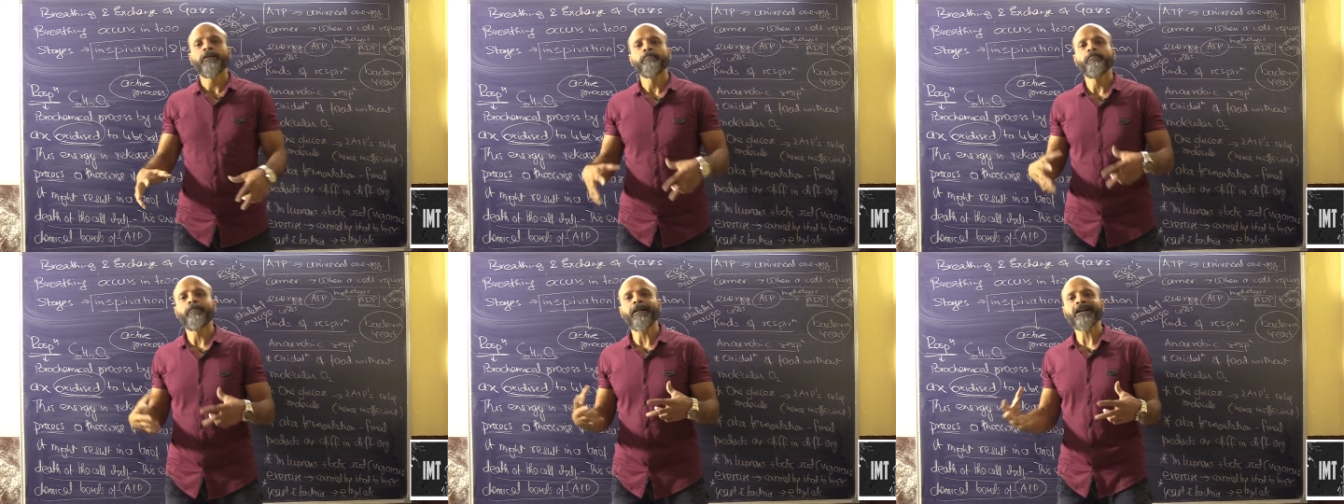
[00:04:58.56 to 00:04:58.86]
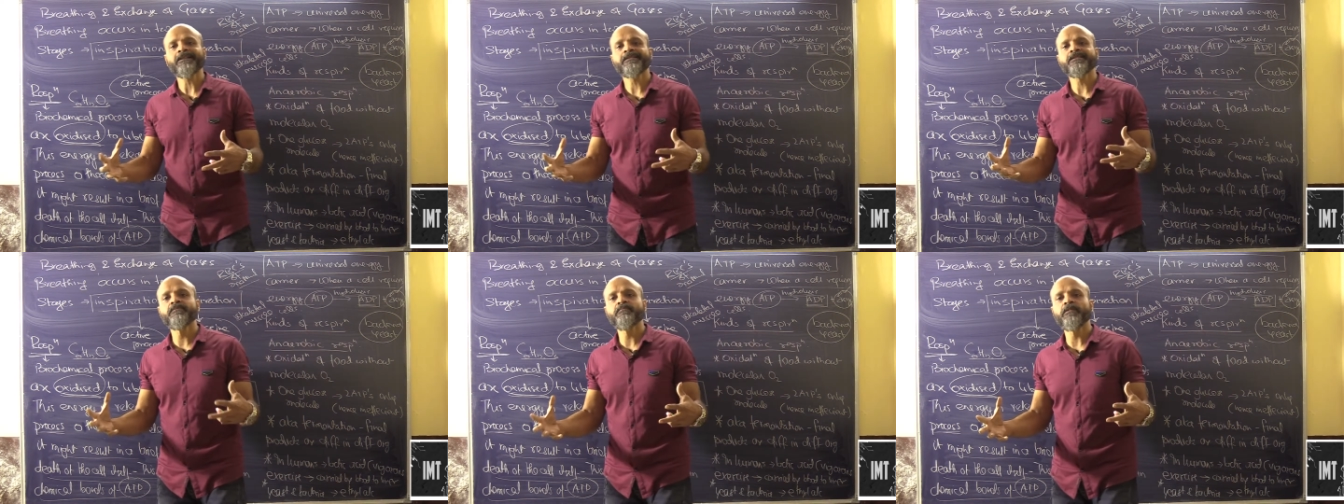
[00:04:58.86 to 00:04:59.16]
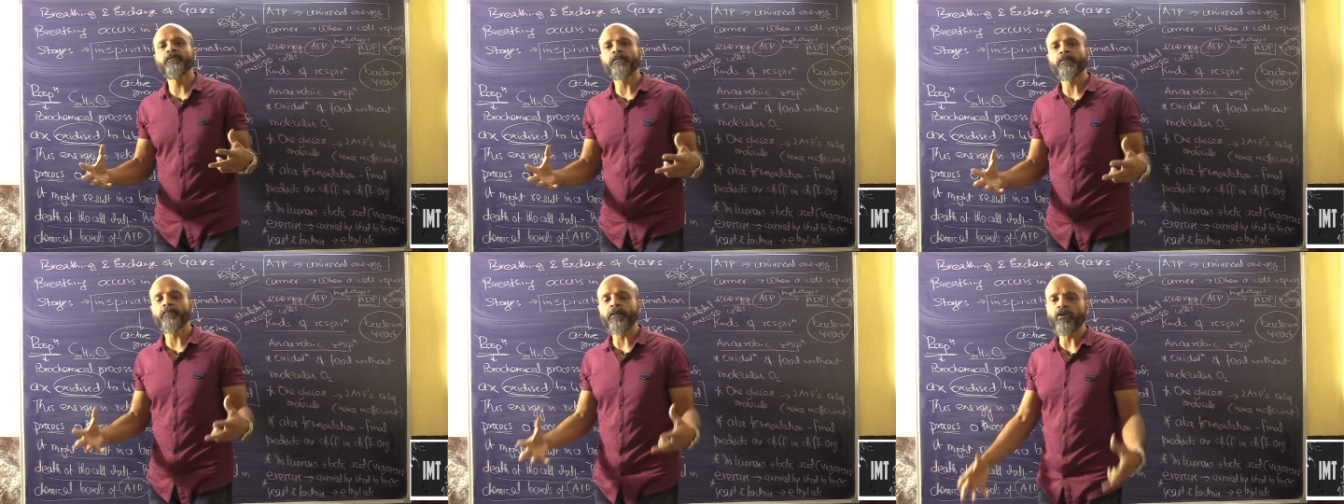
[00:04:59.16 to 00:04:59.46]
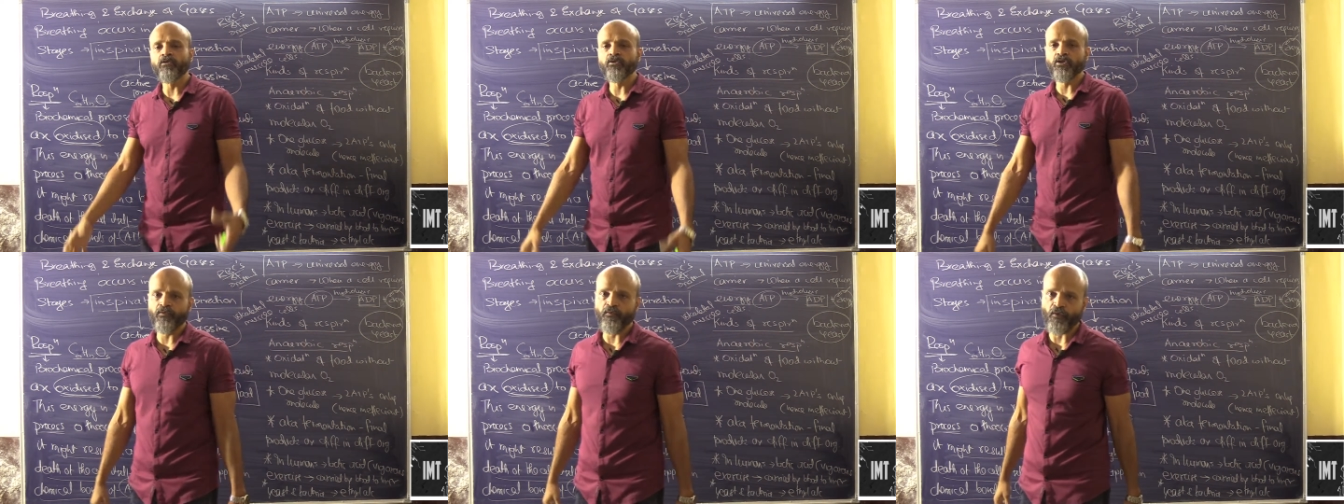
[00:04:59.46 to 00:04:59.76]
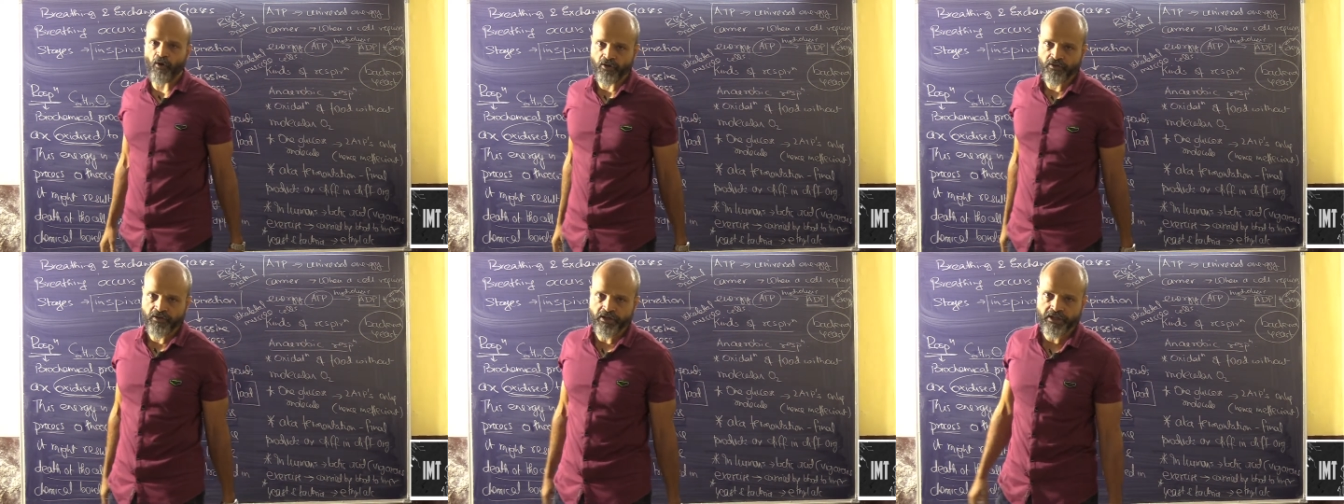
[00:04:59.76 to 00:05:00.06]
maximum amount of
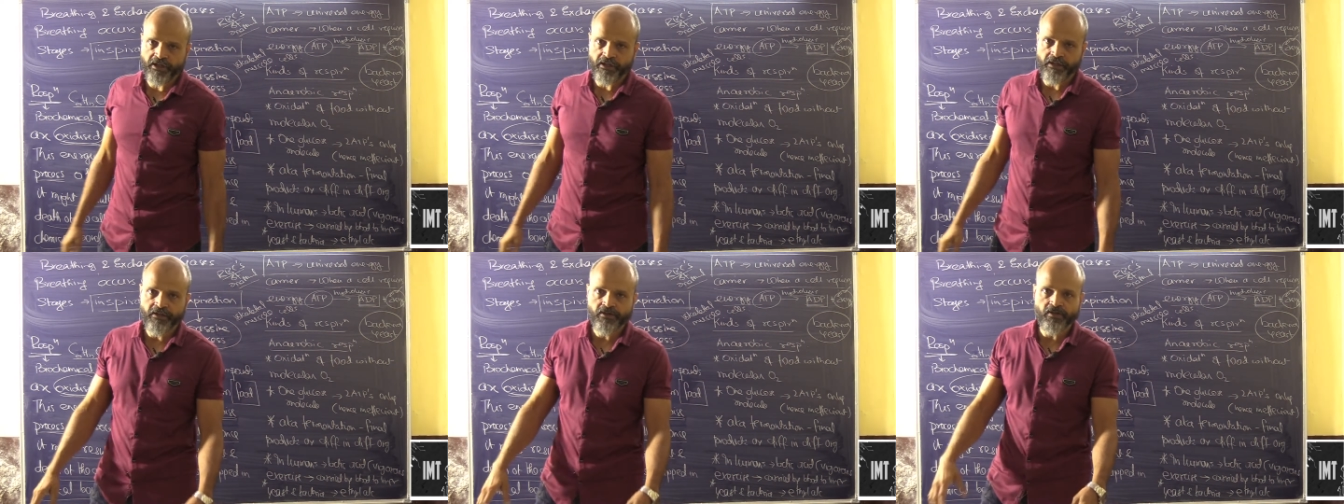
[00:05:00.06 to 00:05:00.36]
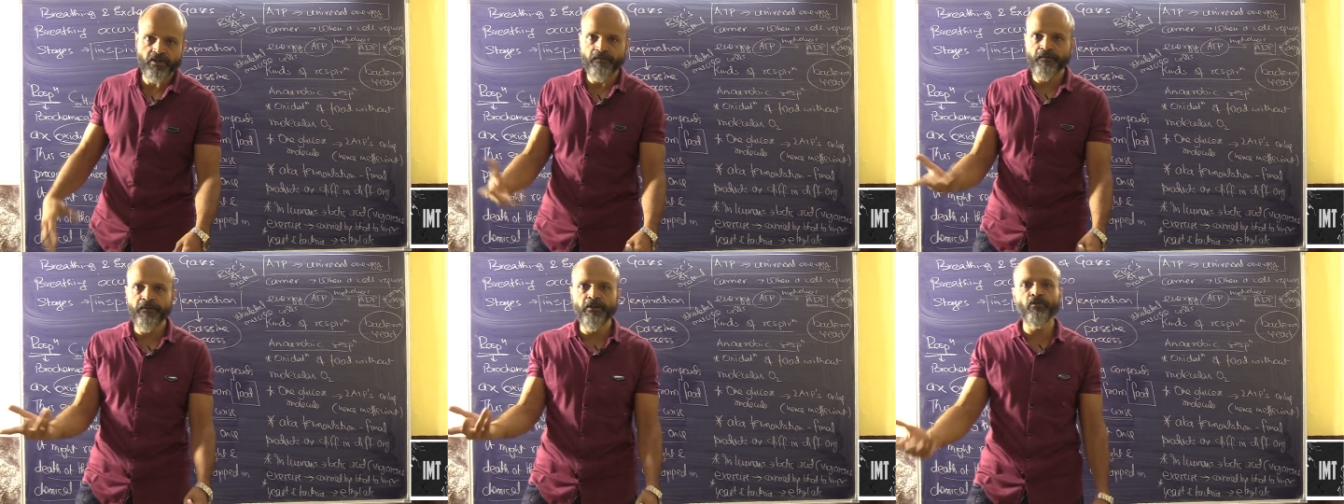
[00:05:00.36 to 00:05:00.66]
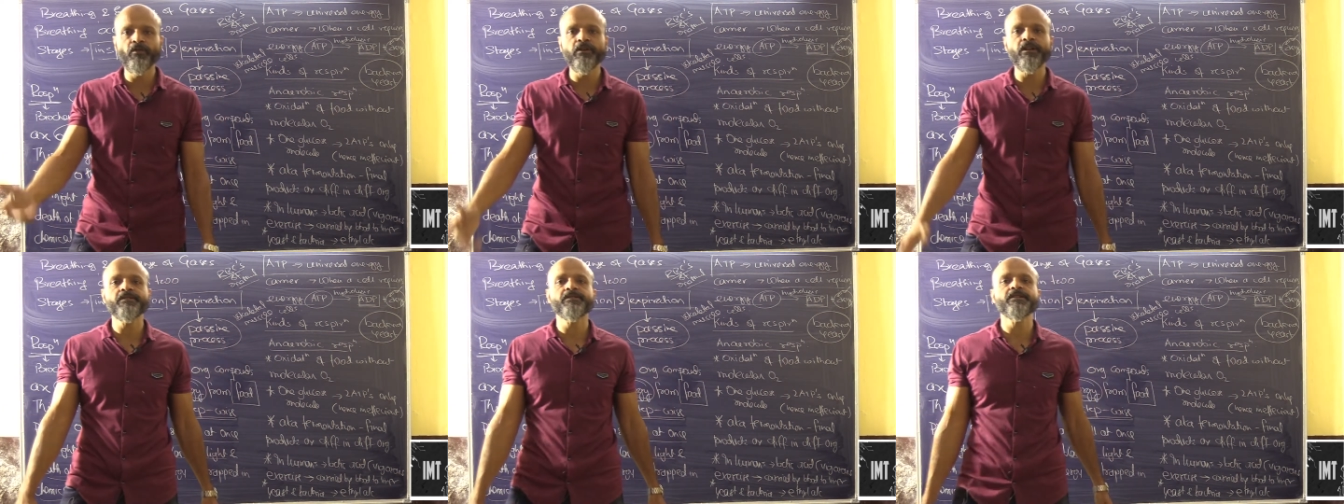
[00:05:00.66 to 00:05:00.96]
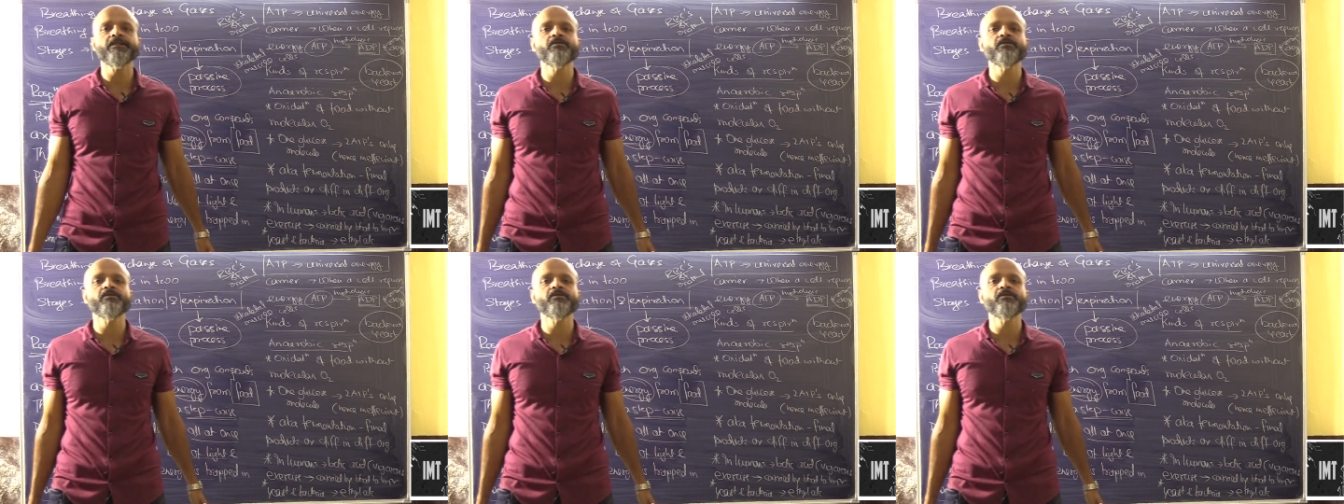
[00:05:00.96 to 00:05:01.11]
oxygen. So if nucleus is